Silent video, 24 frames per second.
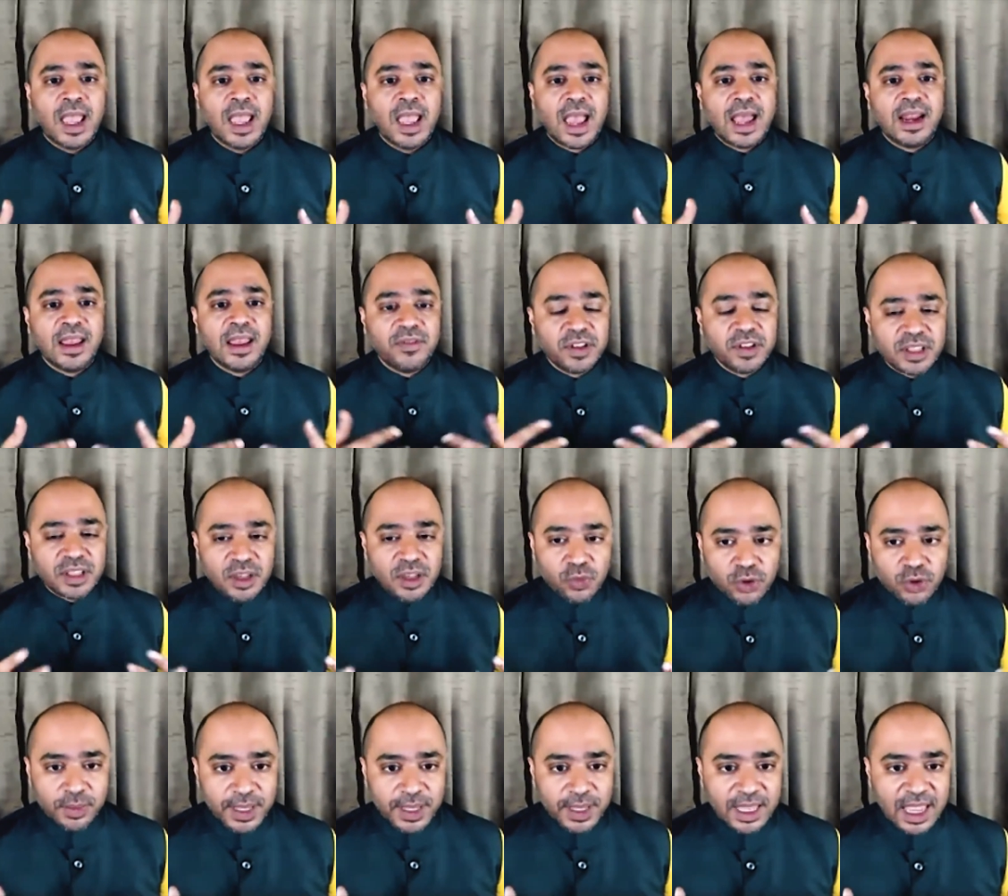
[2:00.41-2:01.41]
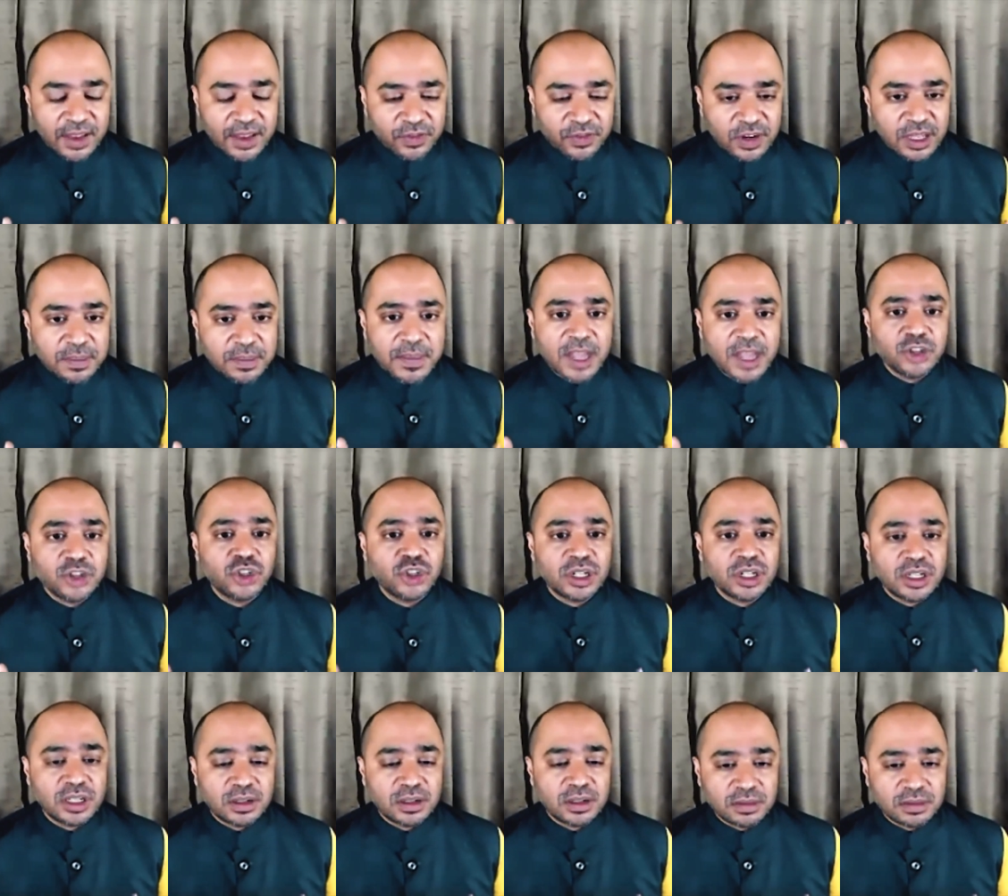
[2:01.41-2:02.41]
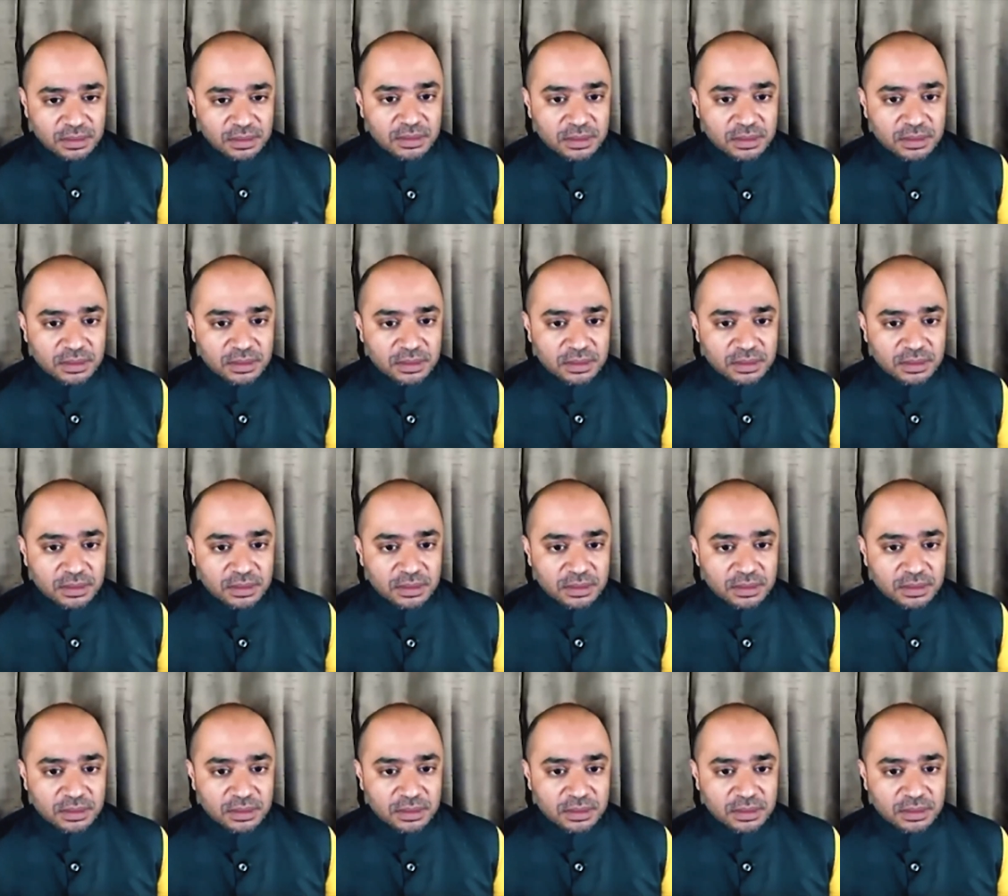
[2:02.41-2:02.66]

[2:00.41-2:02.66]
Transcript: and everything would be carefully measured and